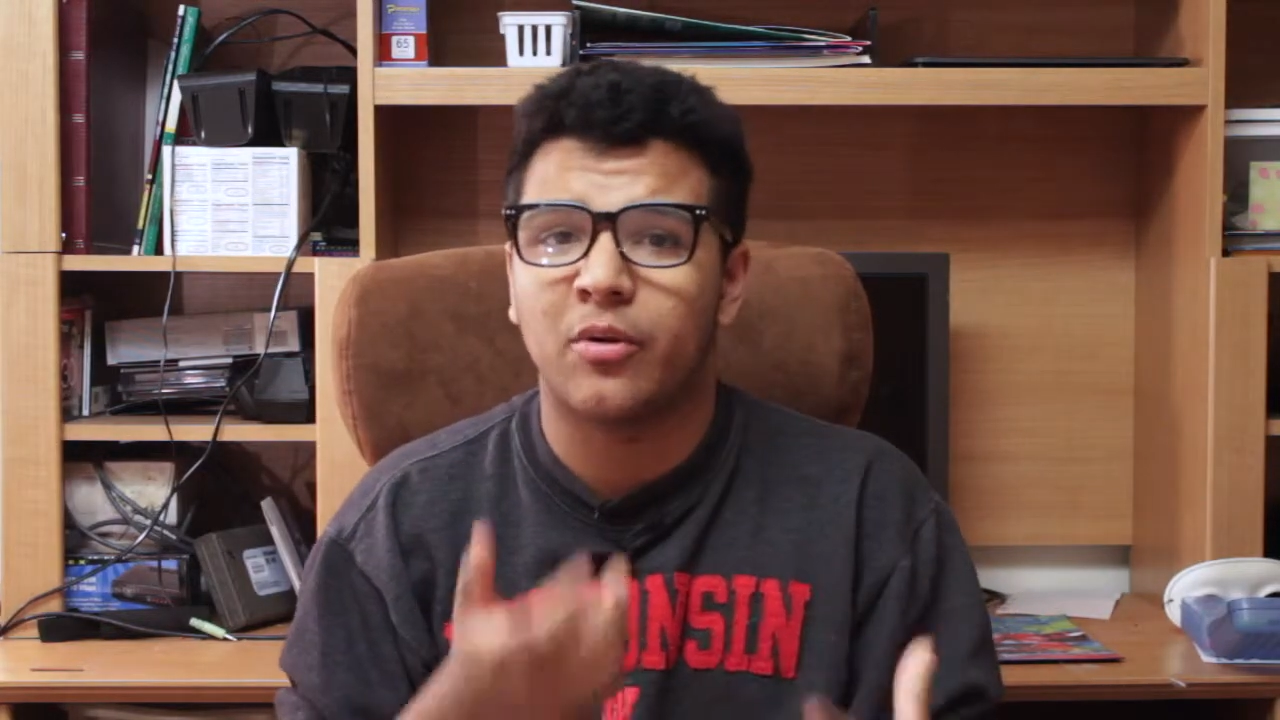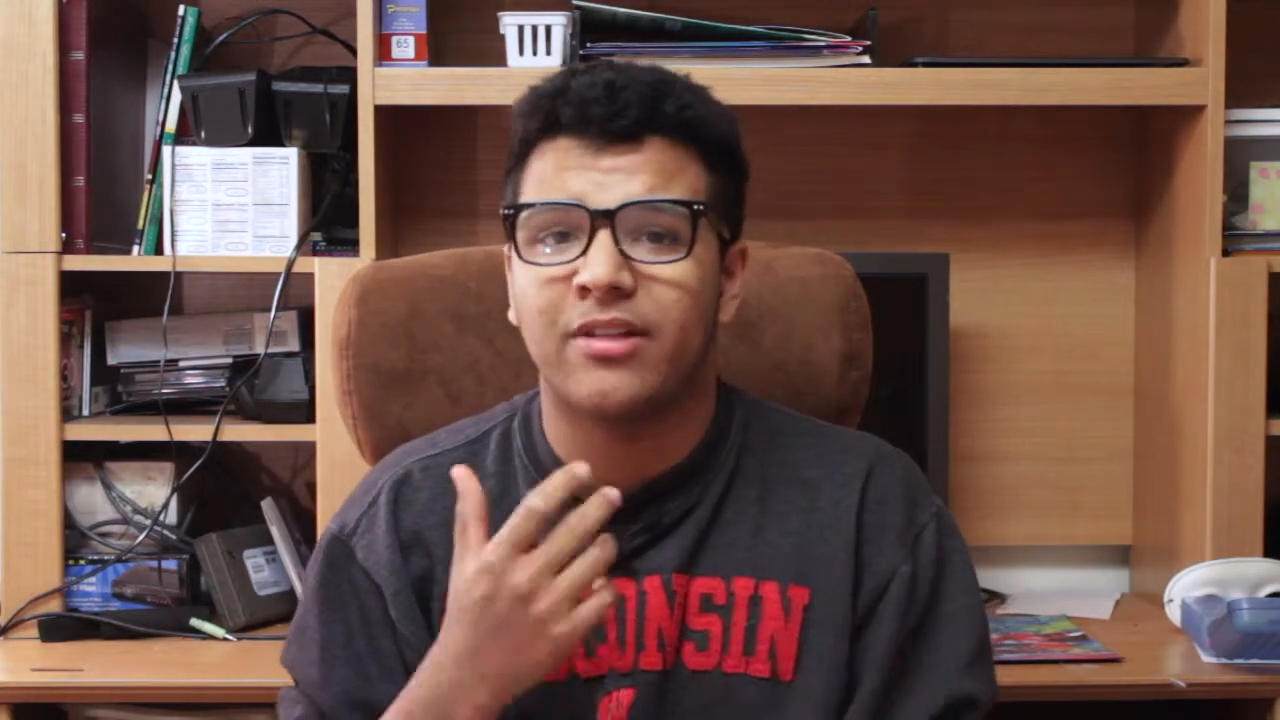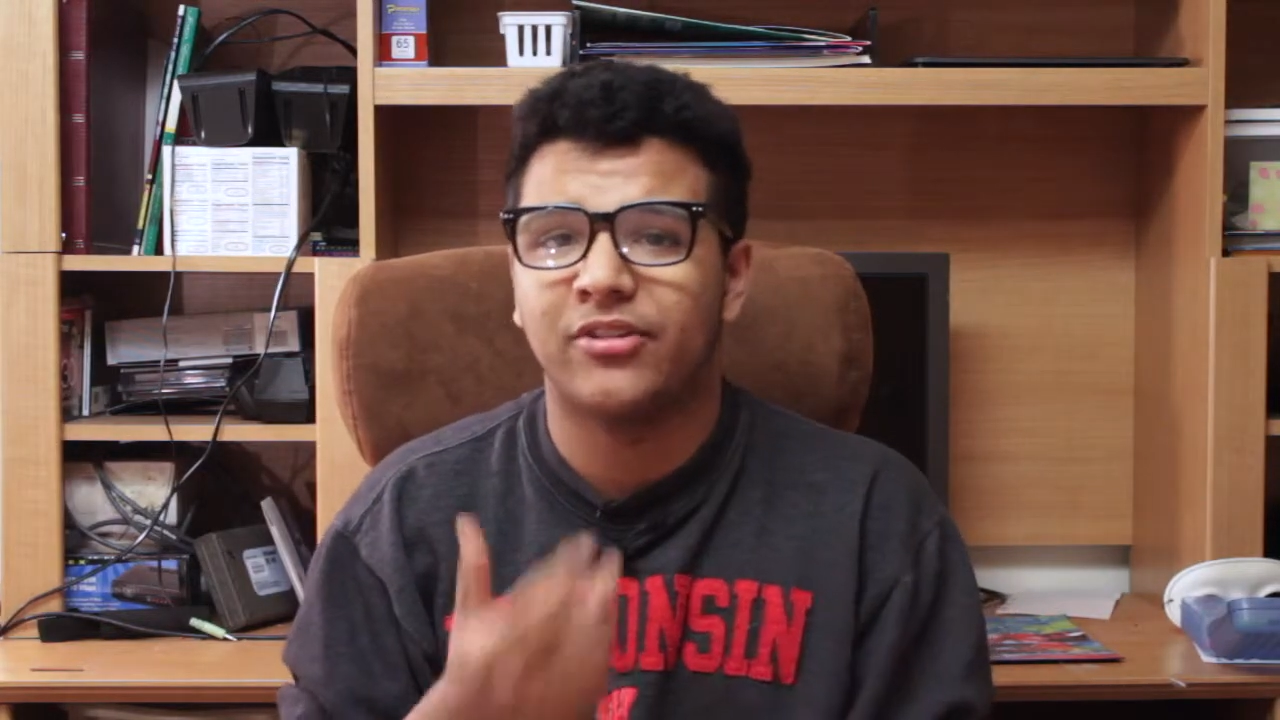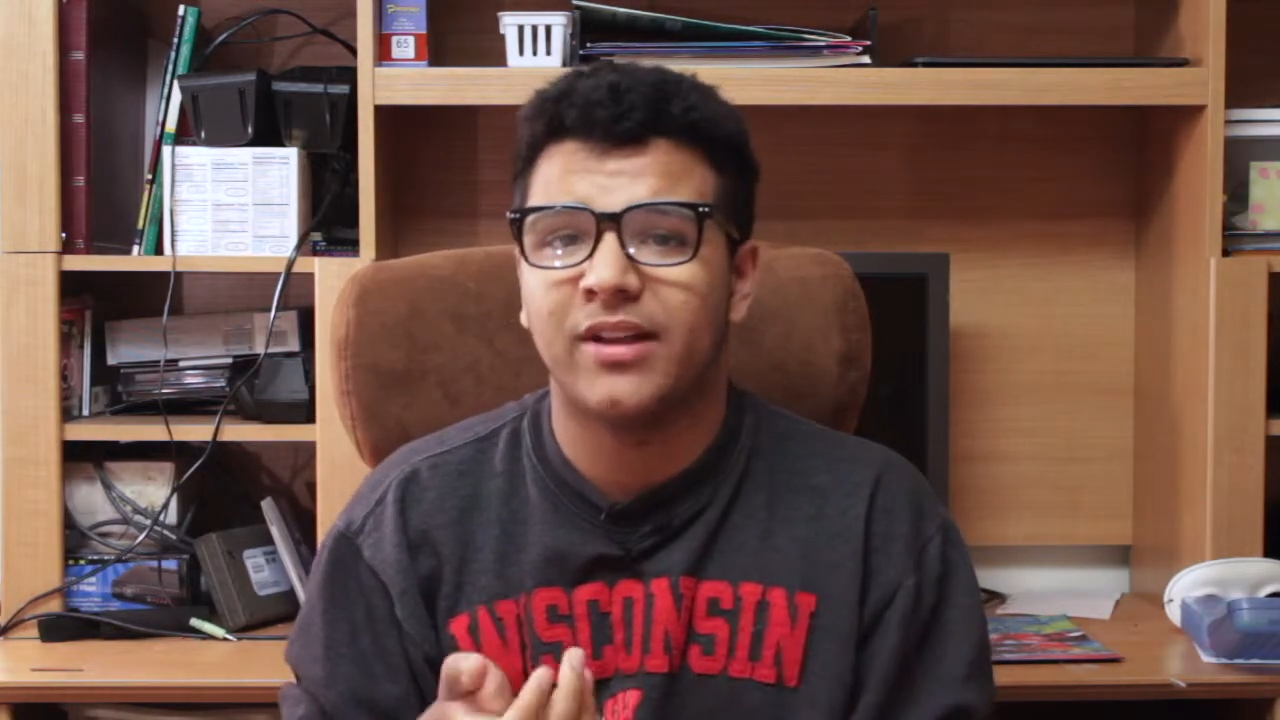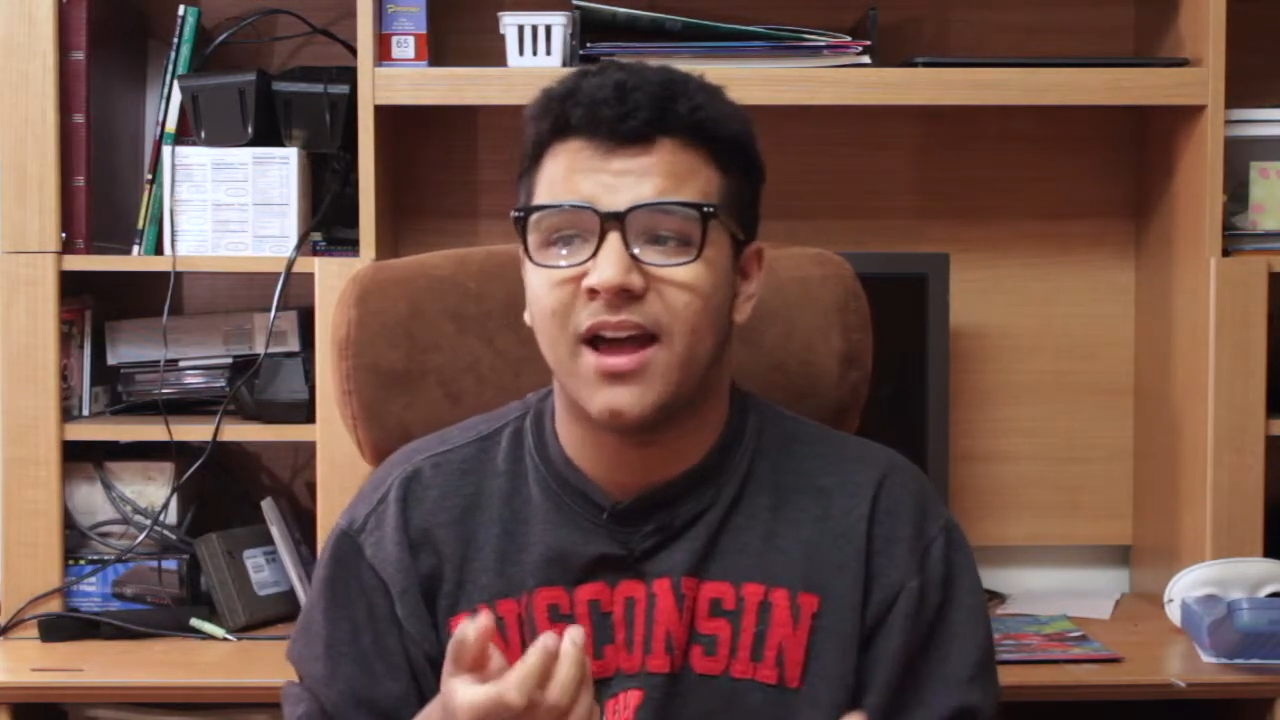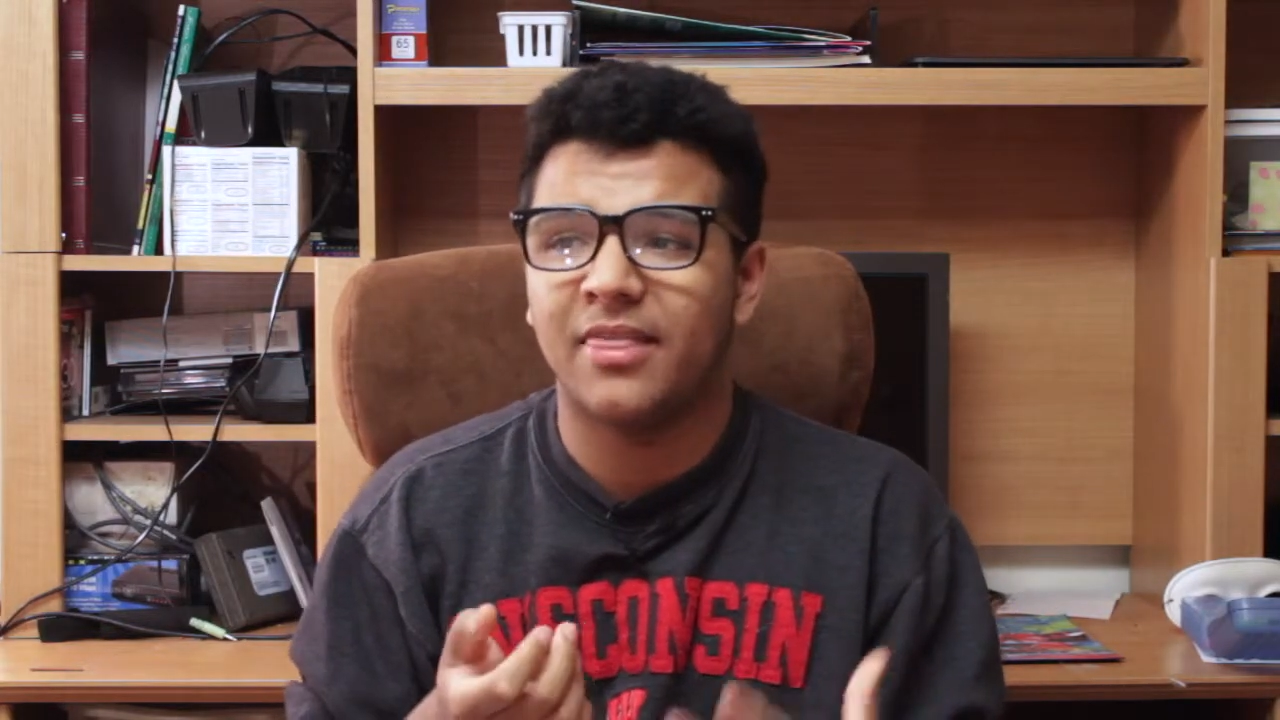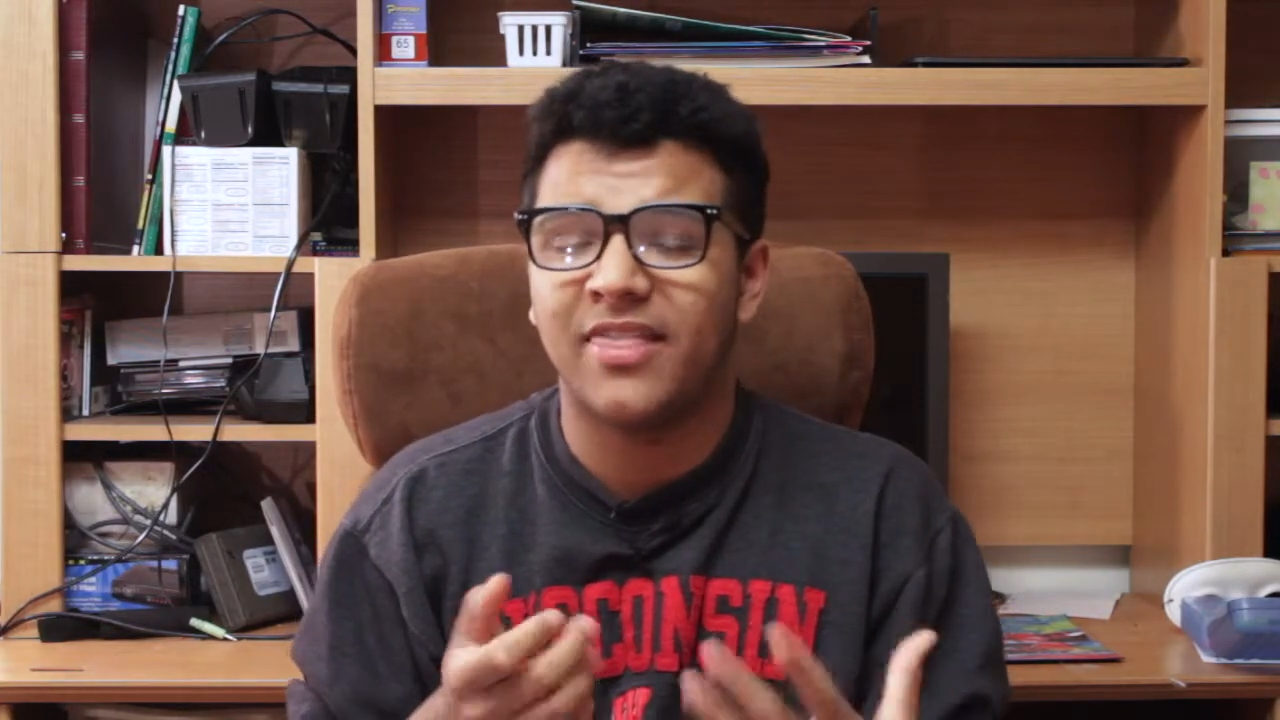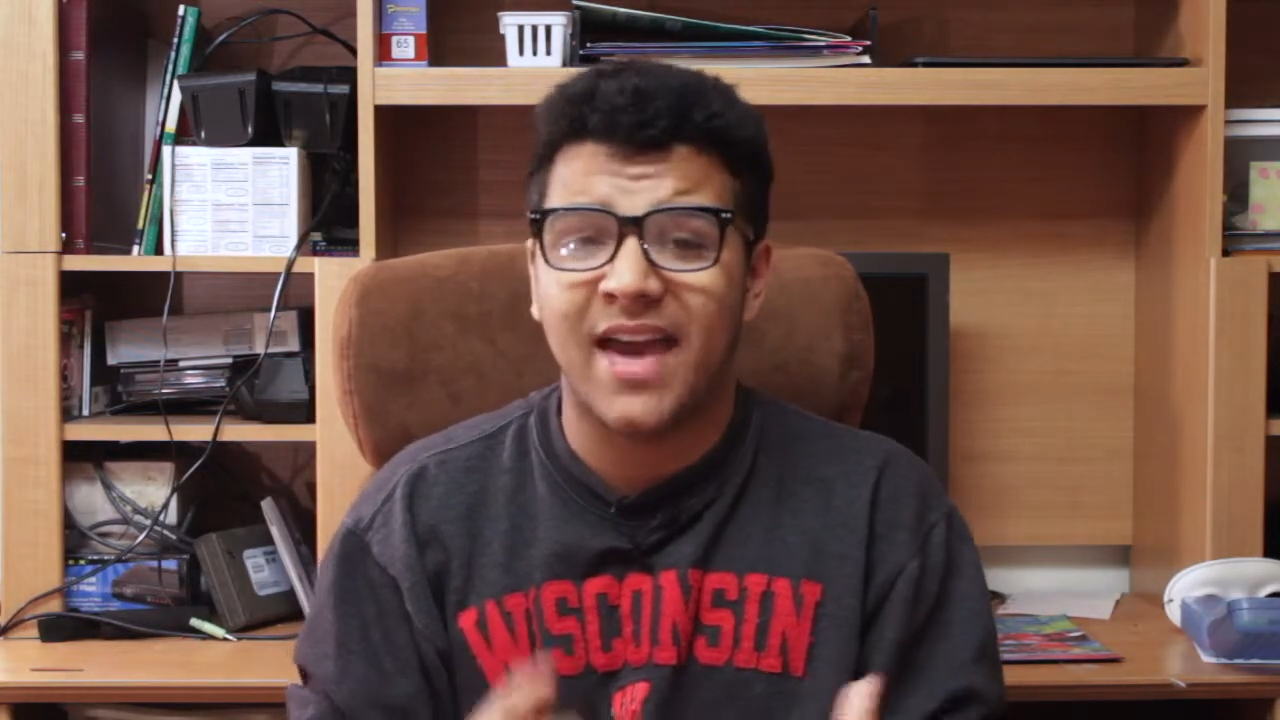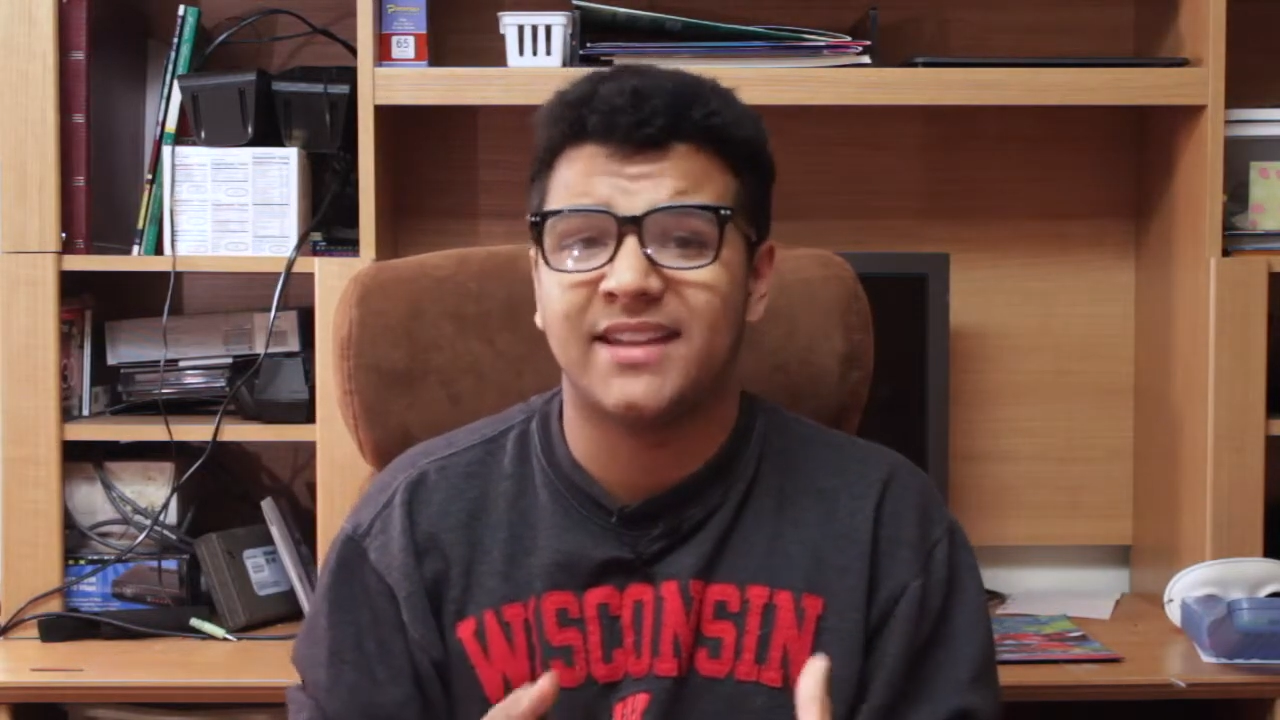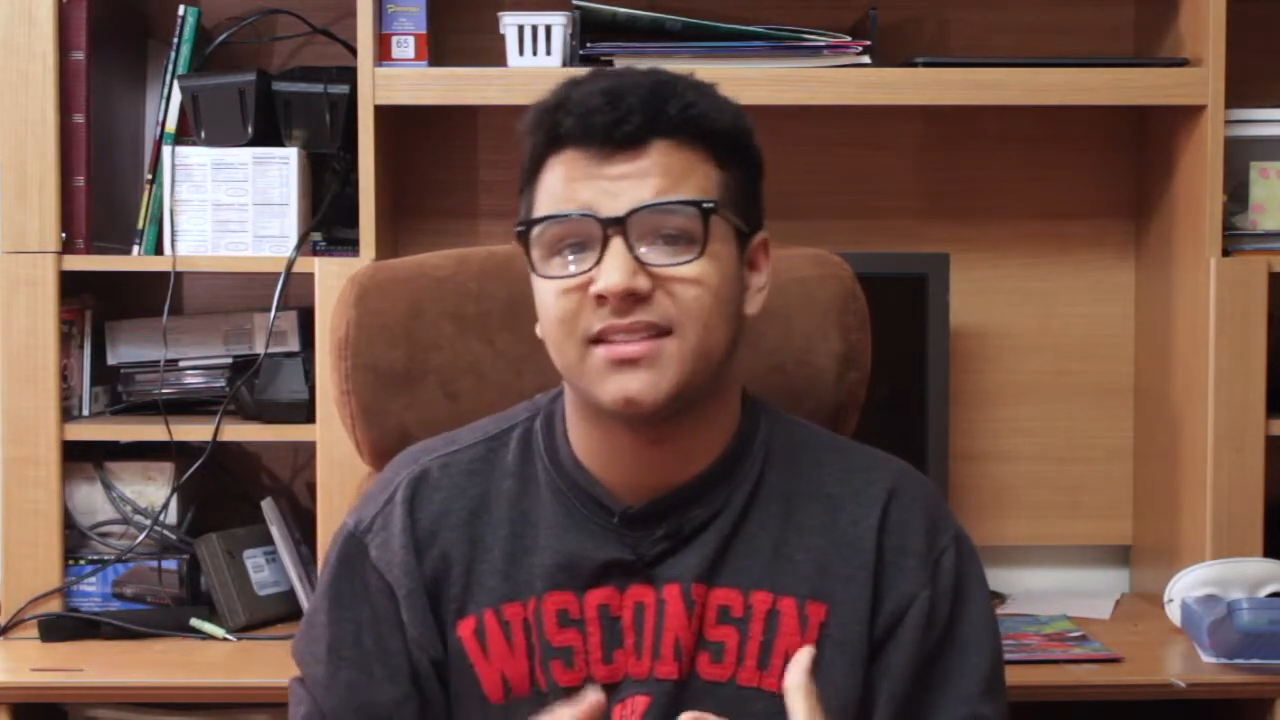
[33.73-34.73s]
whether or
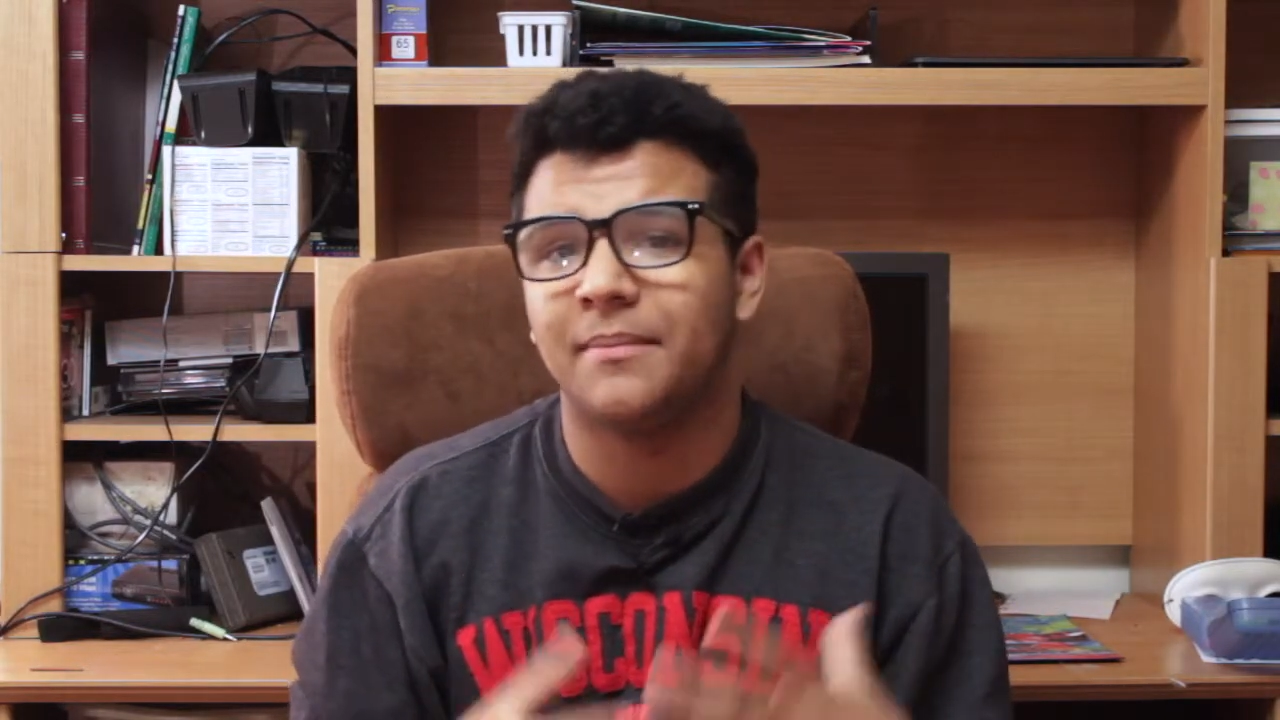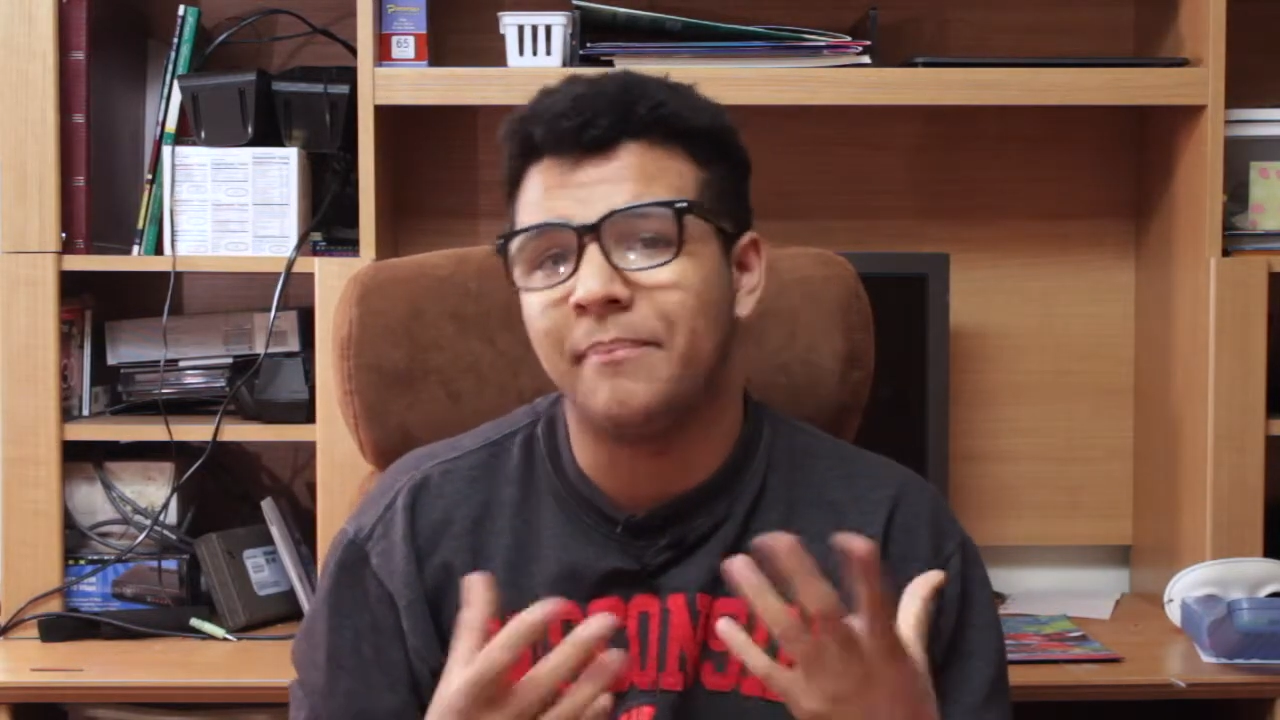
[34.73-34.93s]
not that is the